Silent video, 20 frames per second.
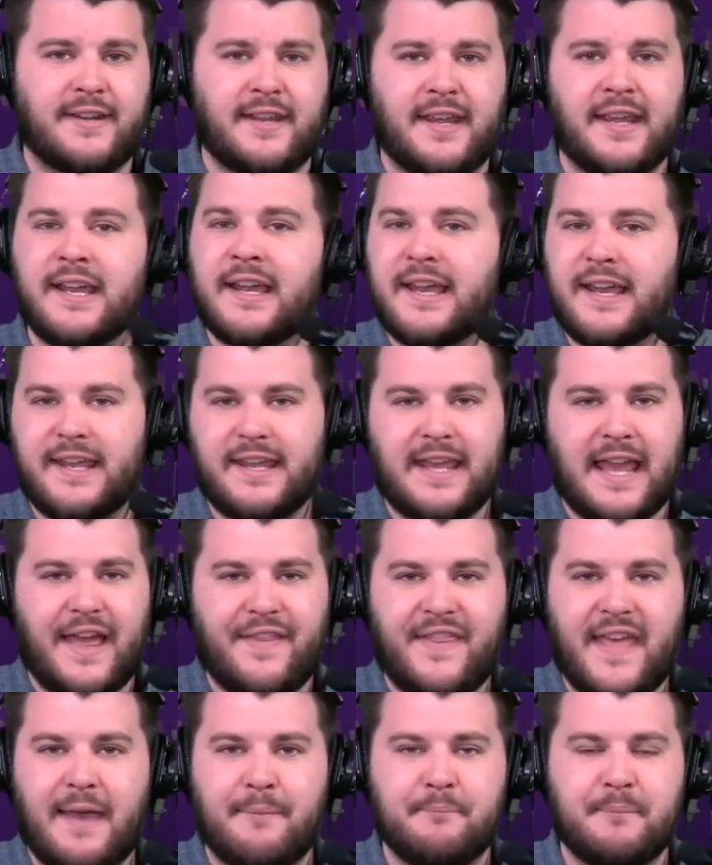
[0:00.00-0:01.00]
He
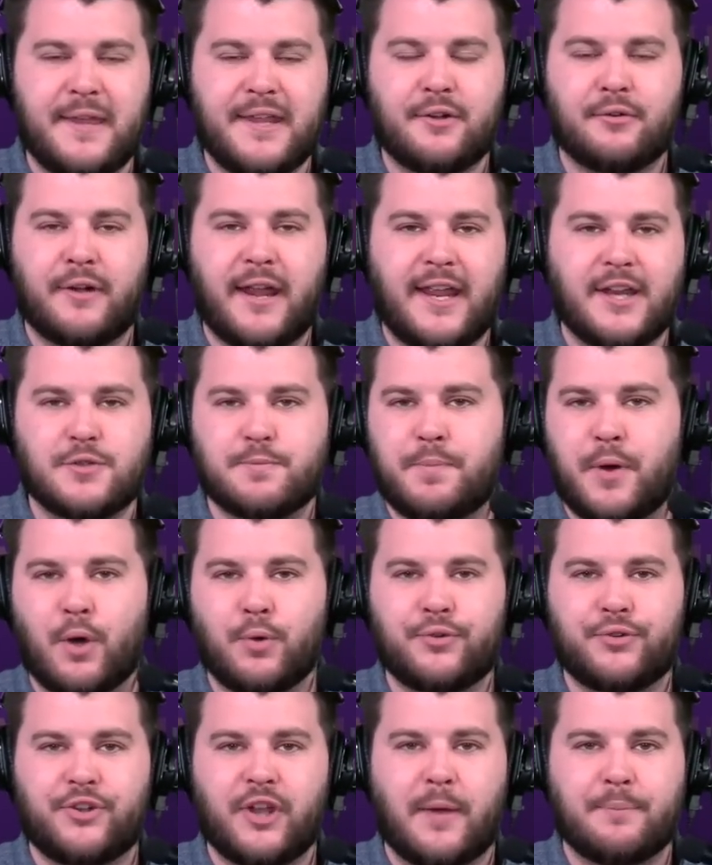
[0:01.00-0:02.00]
had that mid-range
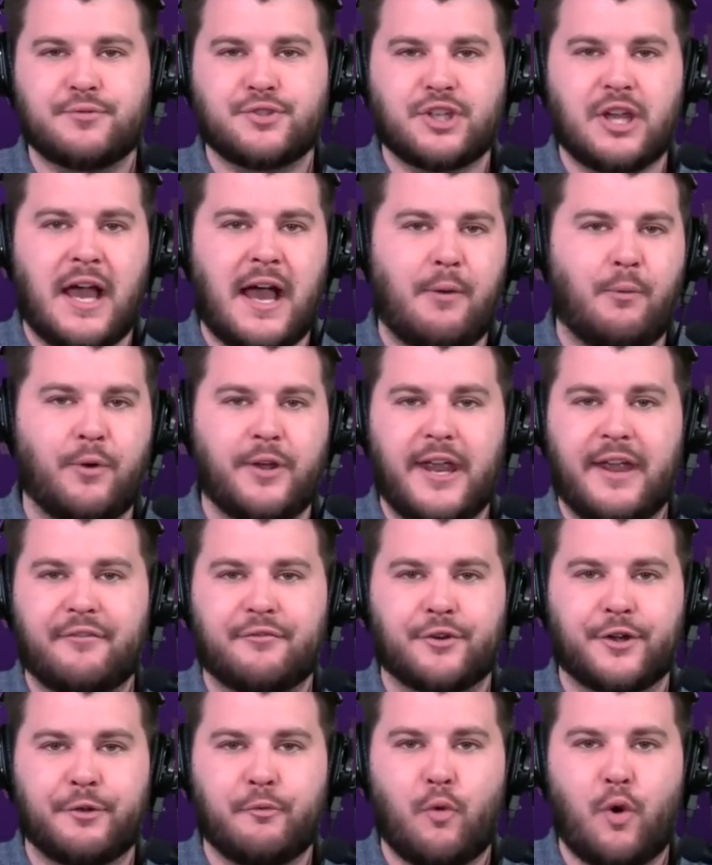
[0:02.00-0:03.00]
post-up shot
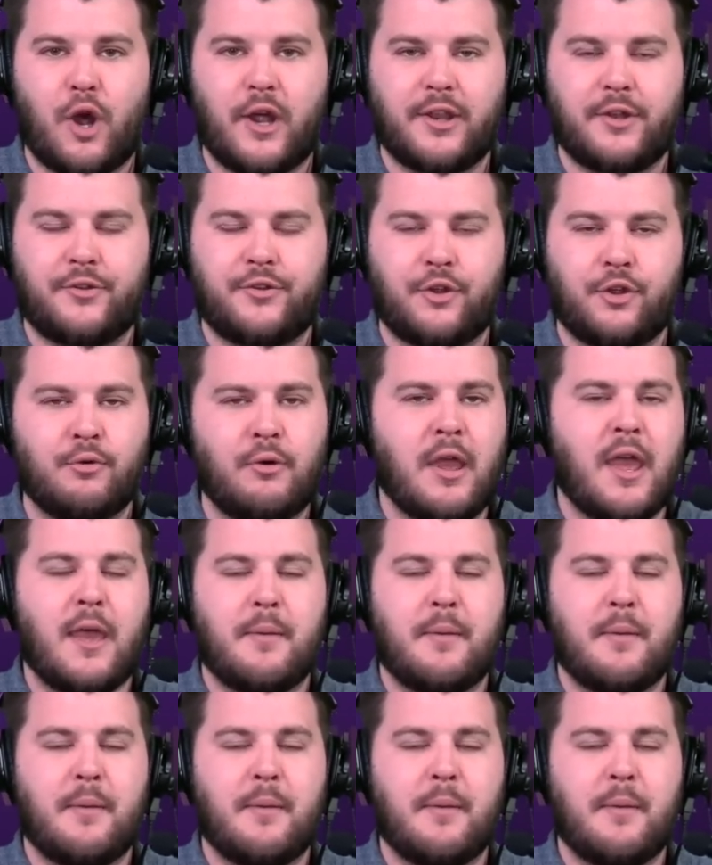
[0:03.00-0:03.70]
whenever he wanted to,